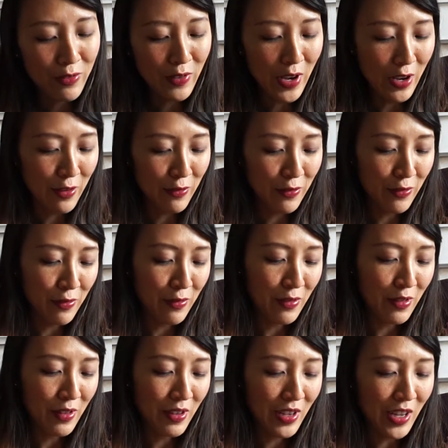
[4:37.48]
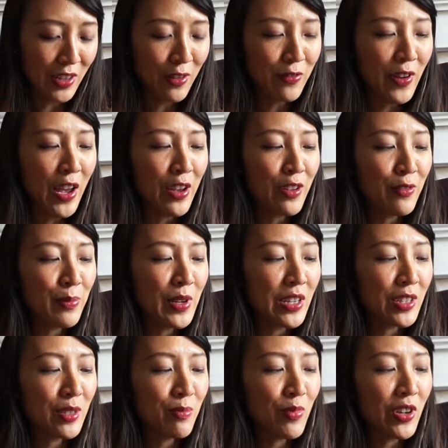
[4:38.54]

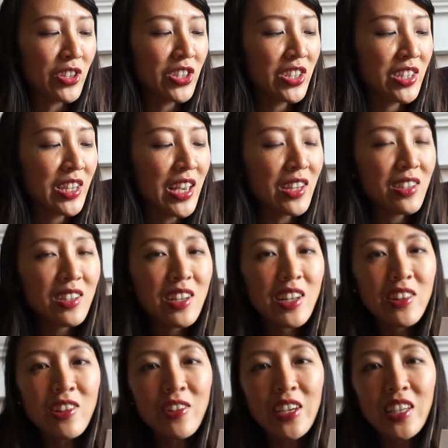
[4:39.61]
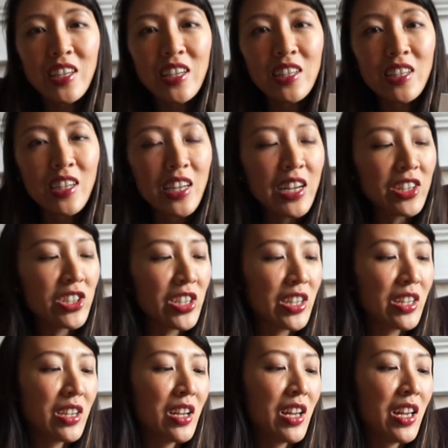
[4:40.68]
5-piece brush set, their Elite
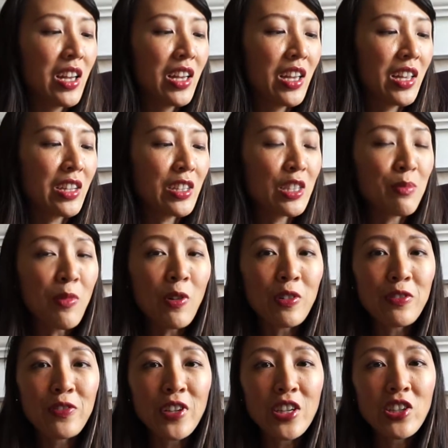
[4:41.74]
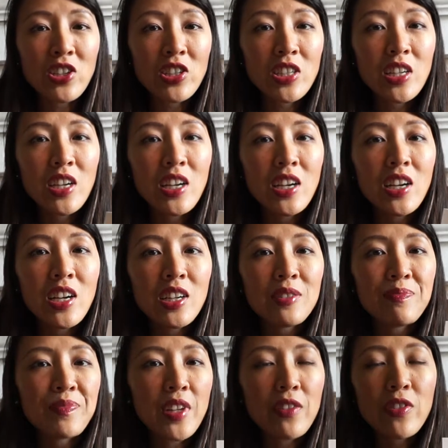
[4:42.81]
collection in smoke finish.
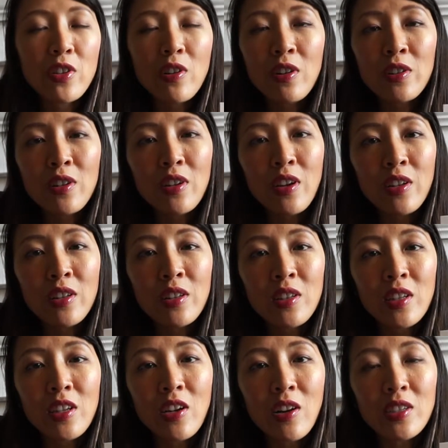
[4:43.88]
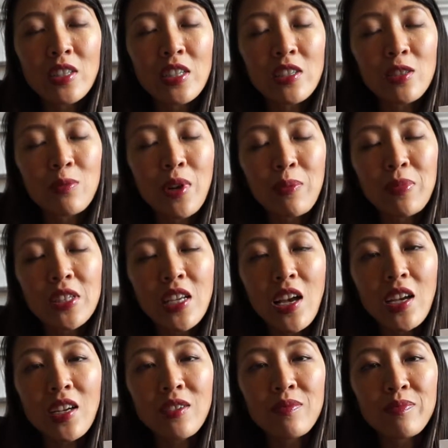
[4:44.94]
If you go on the Artis
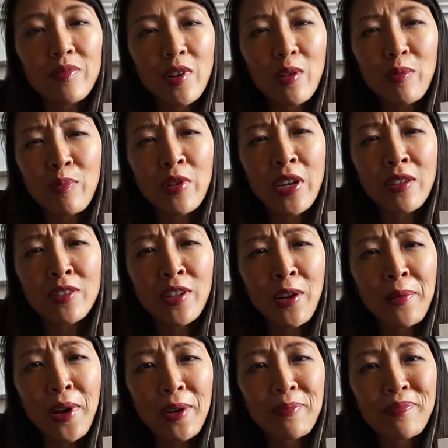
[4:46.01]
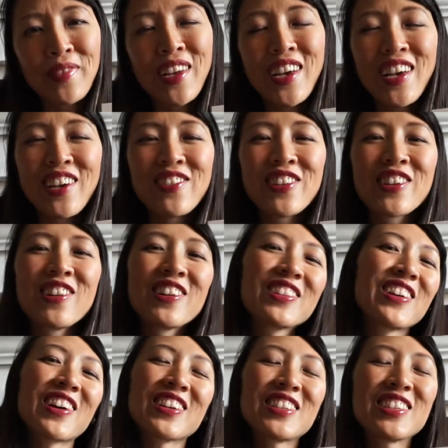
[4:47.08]
website, I hope I'm pronouncing it right. If you go on
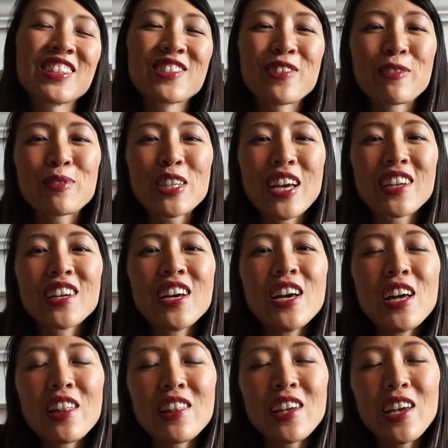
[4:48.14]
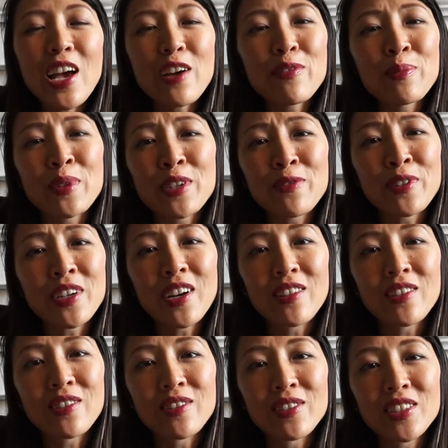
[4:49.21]
the Artis website, they have them in different
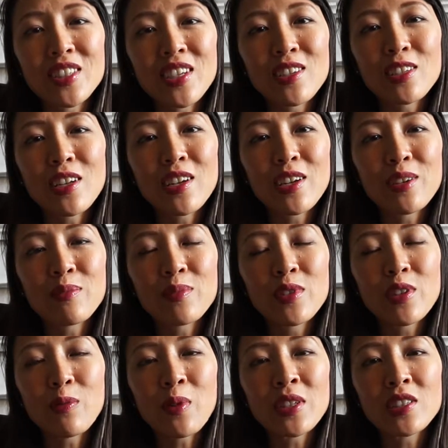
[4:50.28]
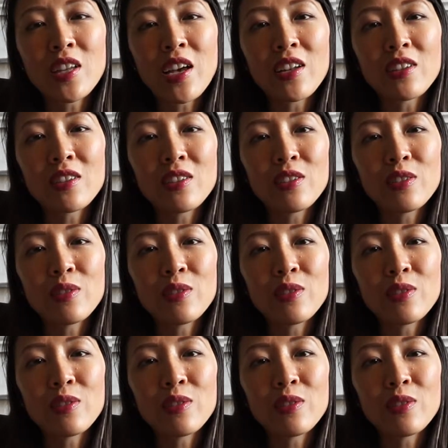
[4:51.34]
colors. The ones that